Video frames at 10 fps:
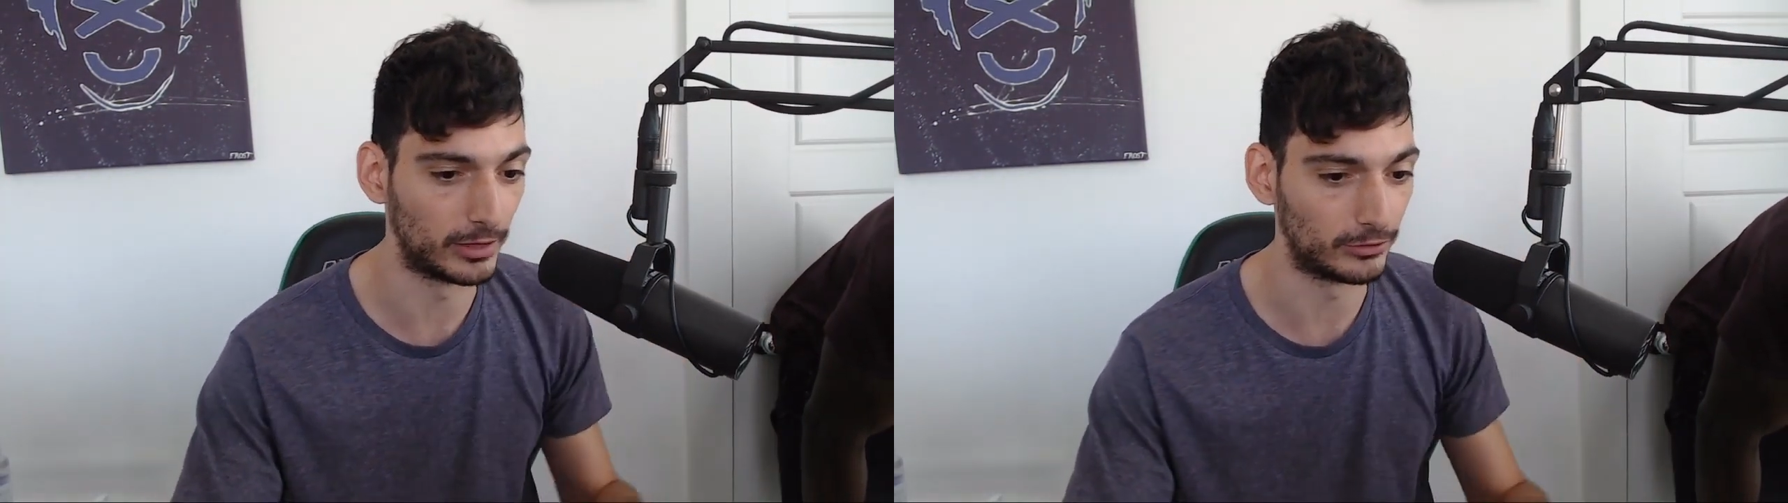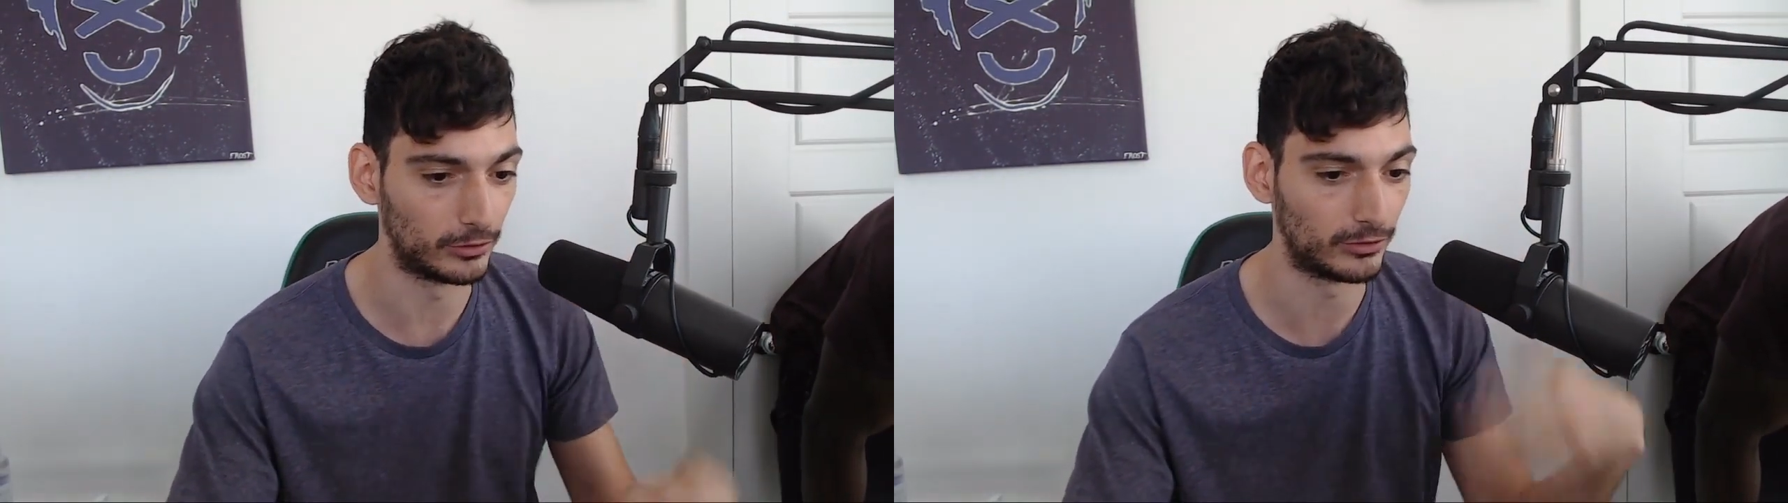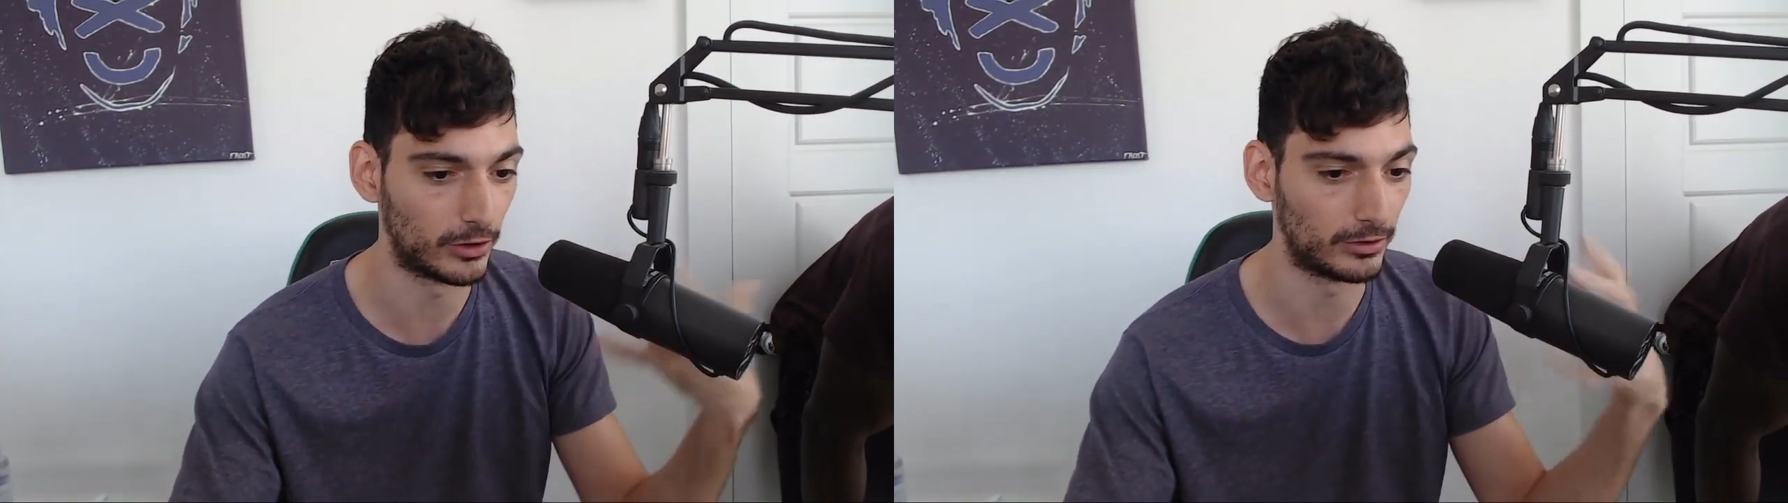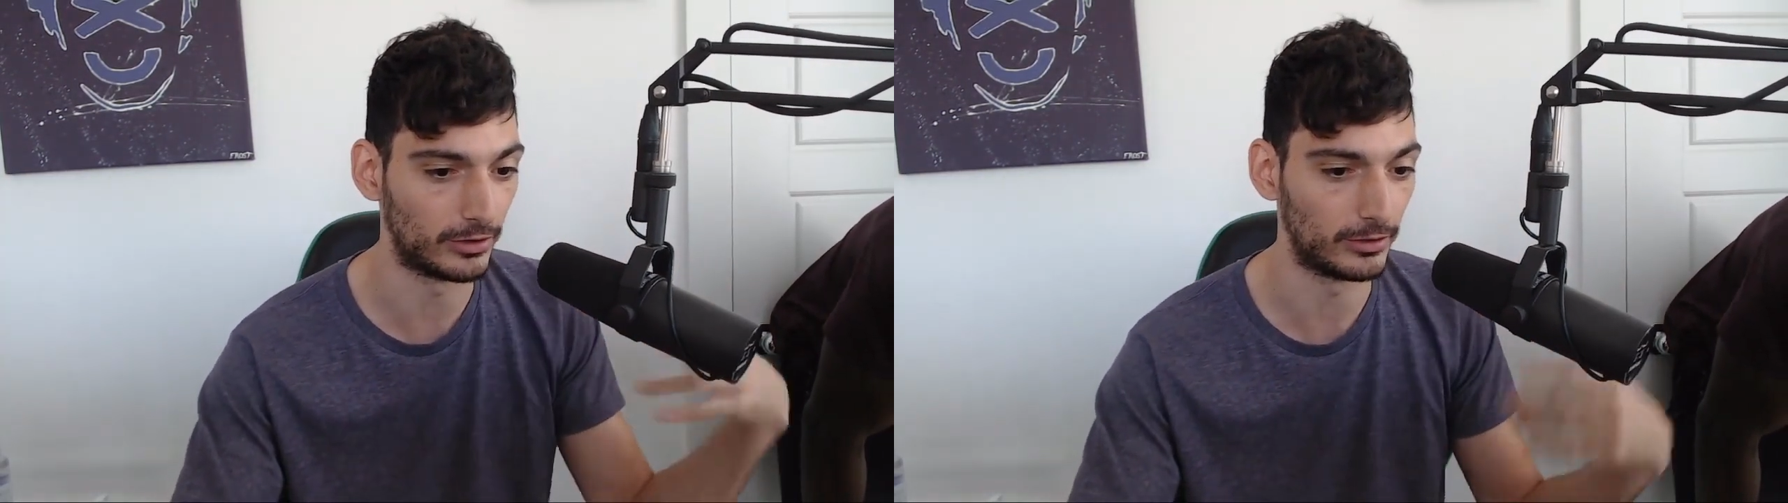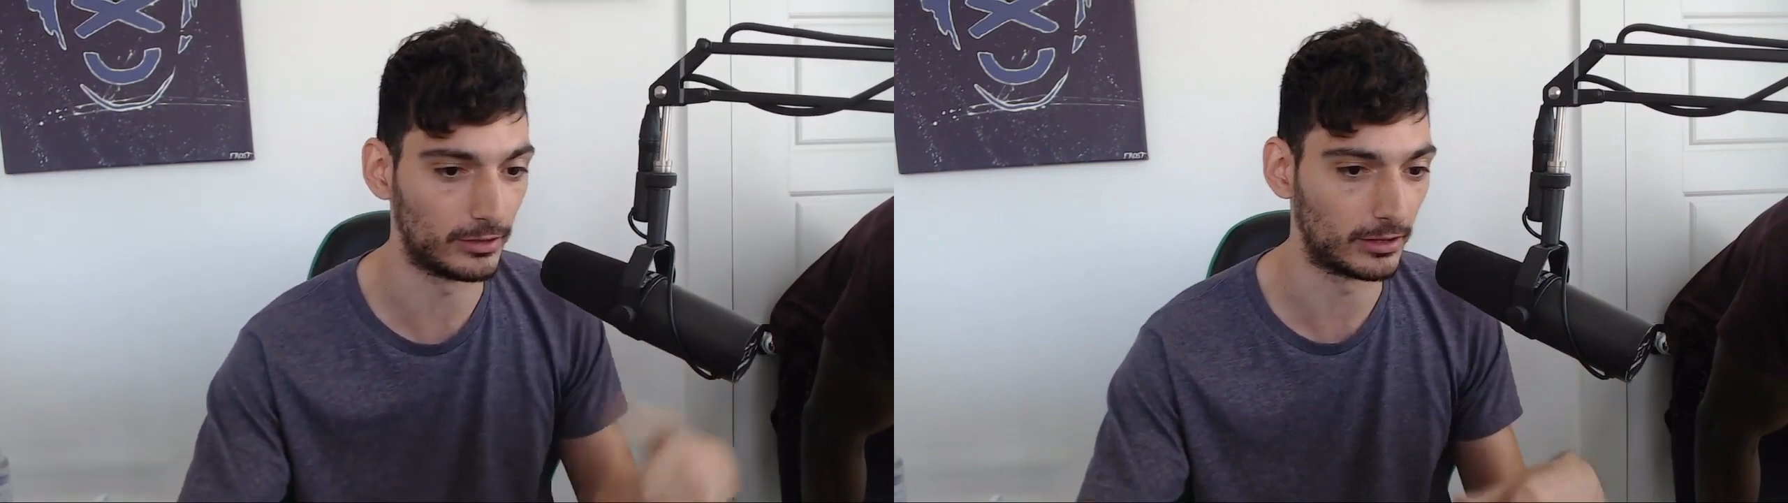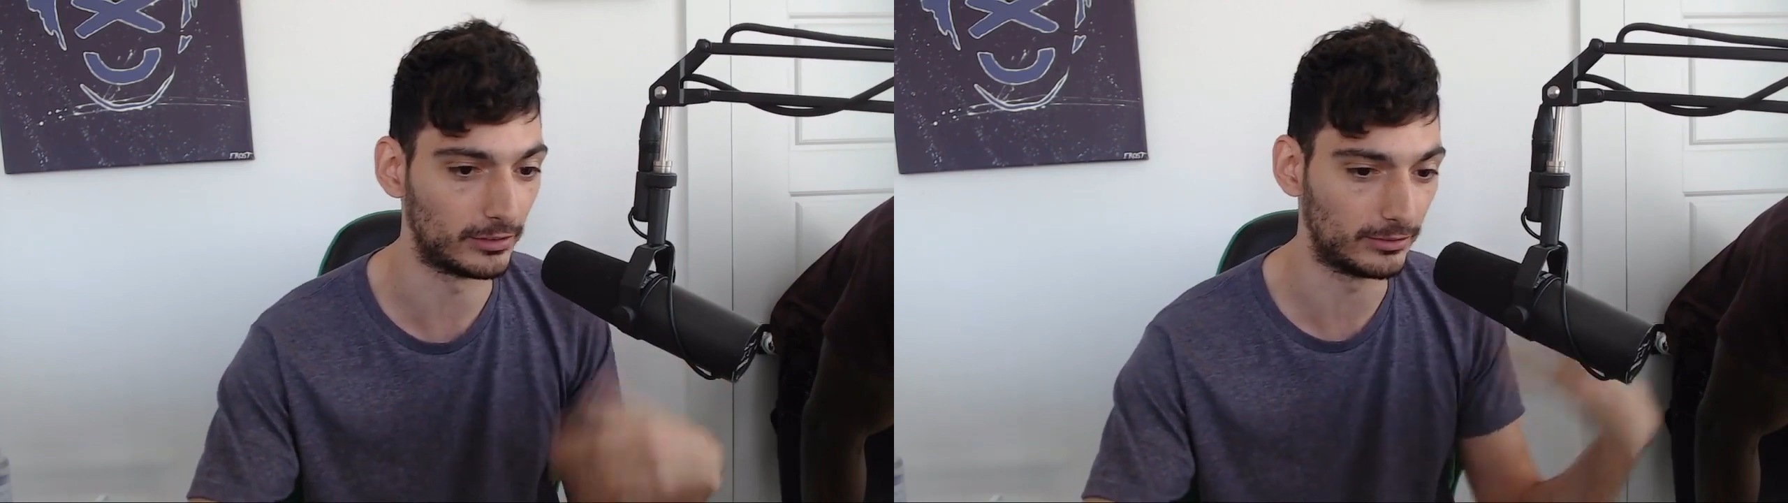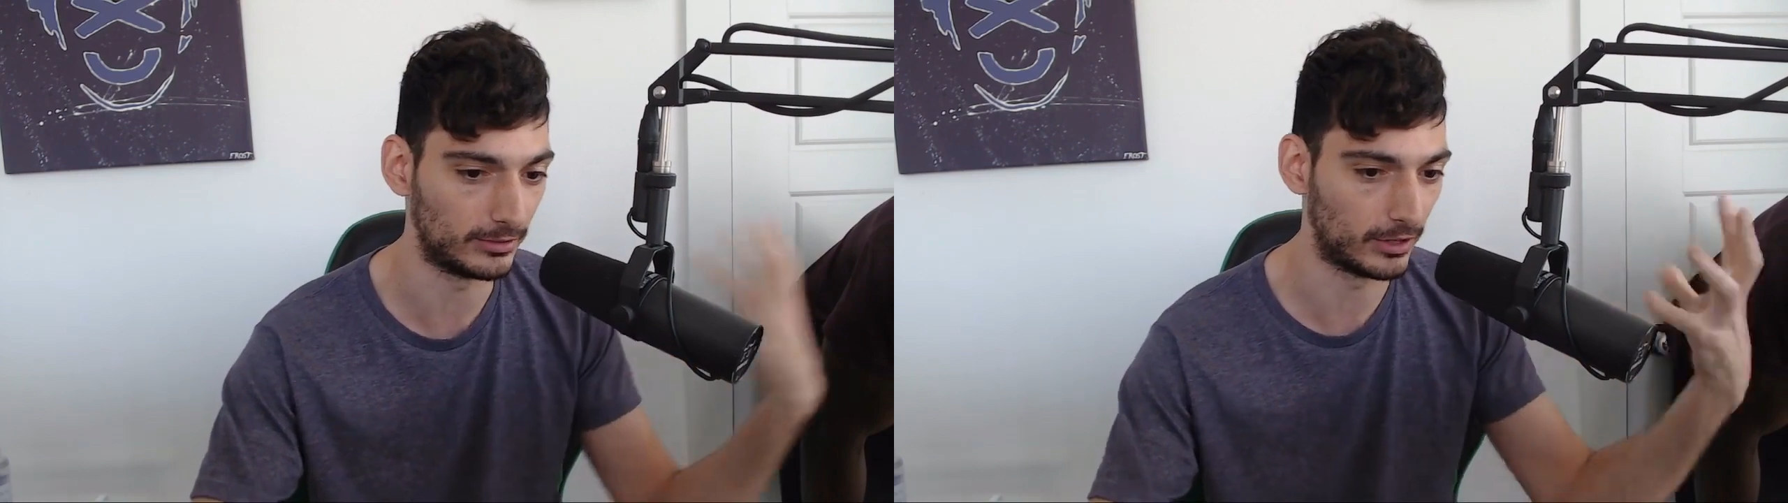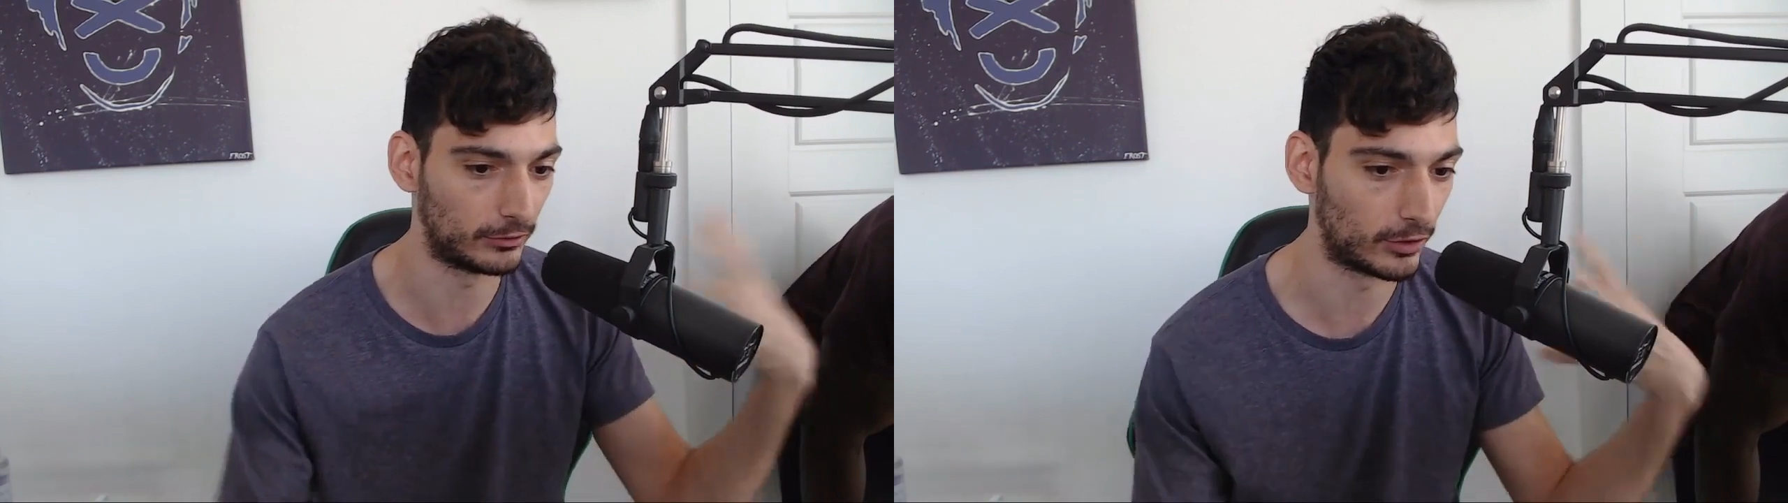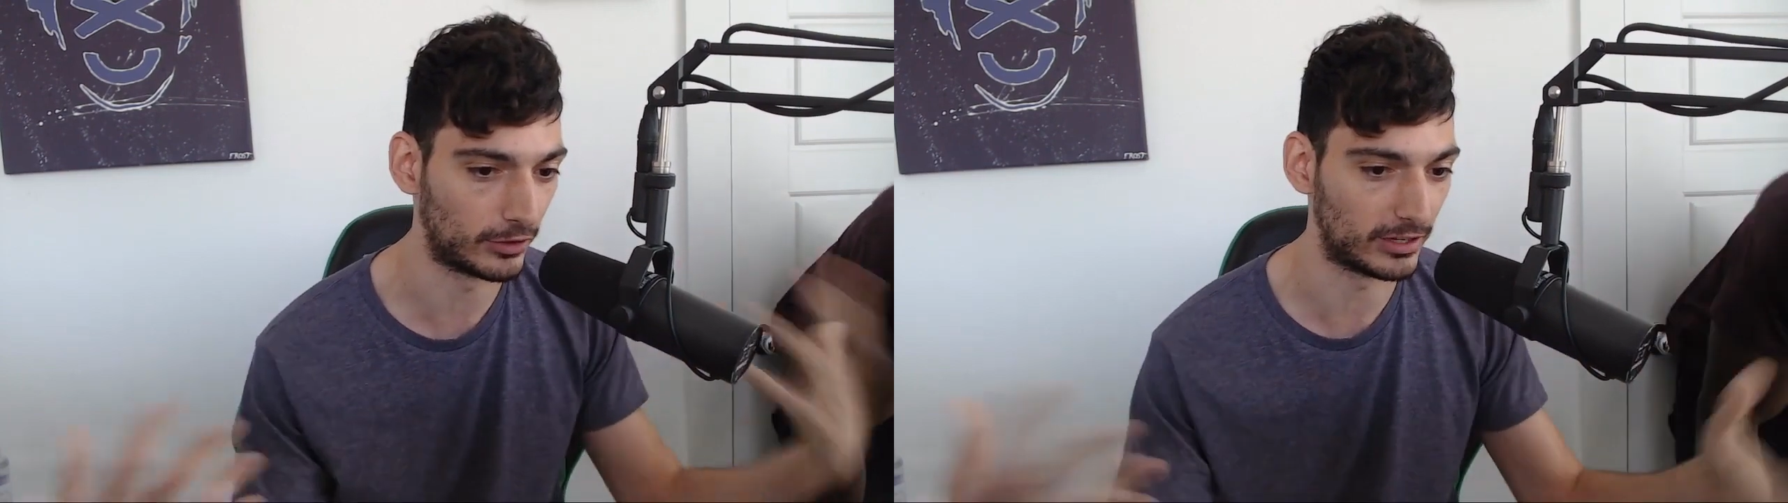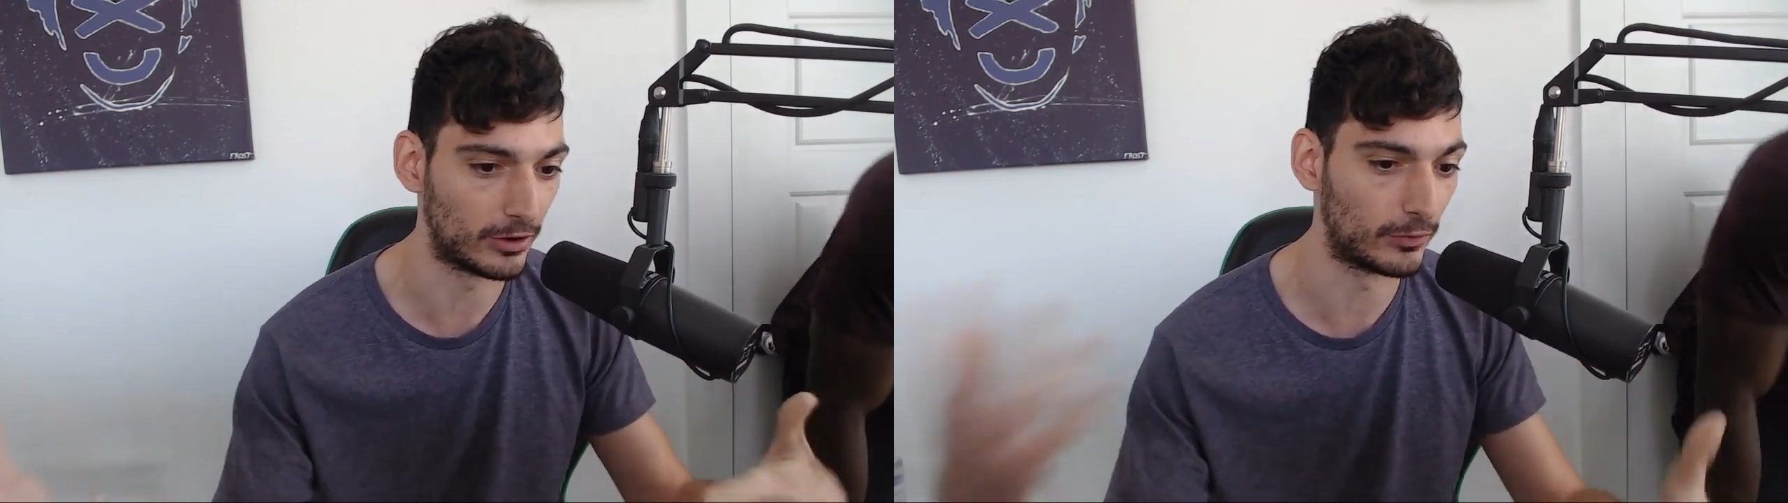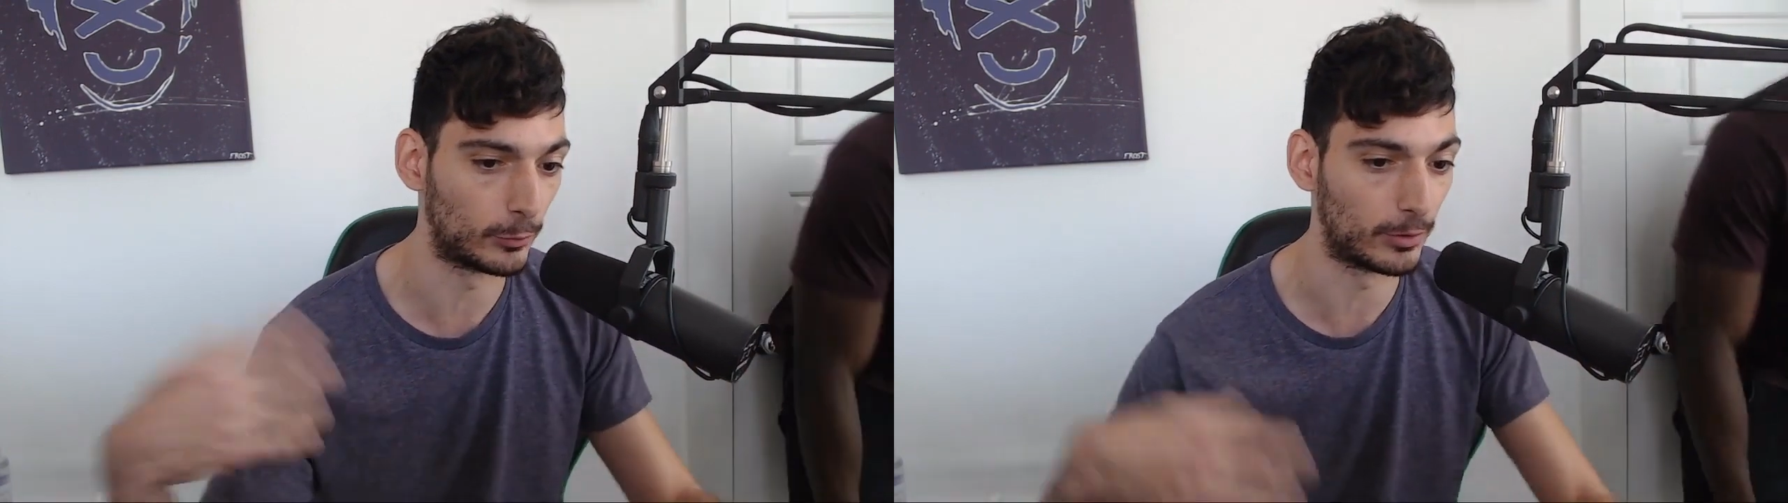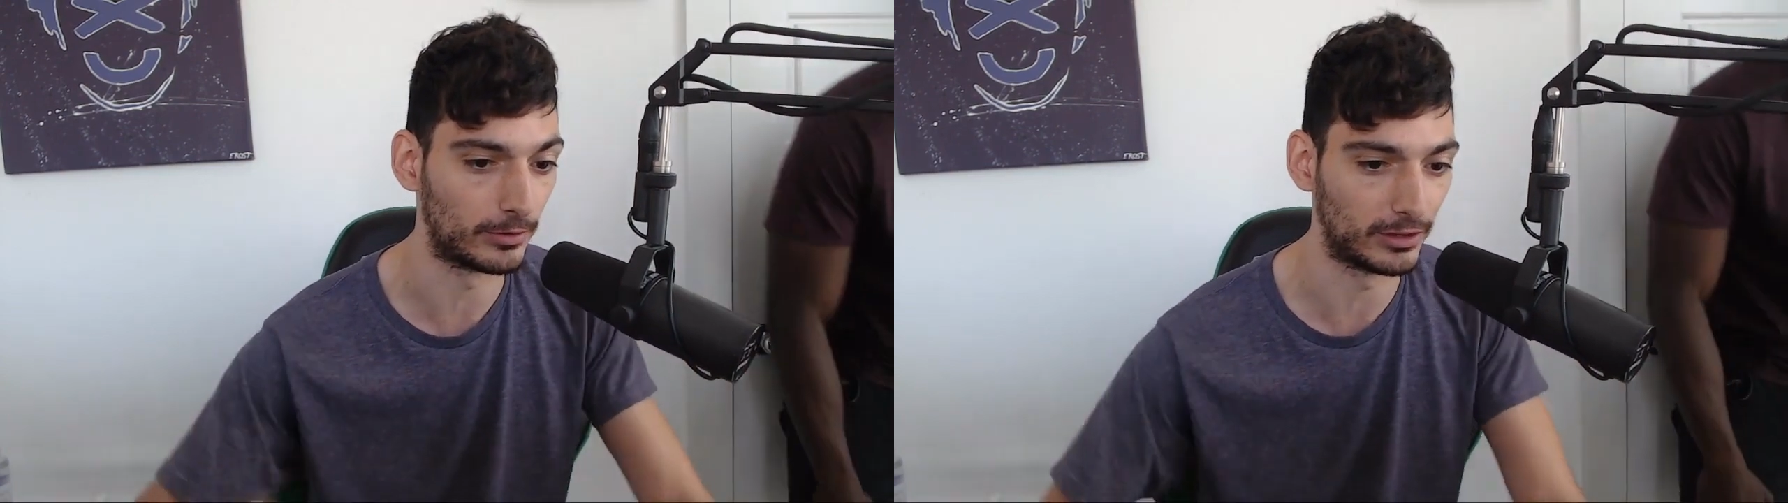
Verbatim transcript: so it's hard to unless you know it's hard to hear everyone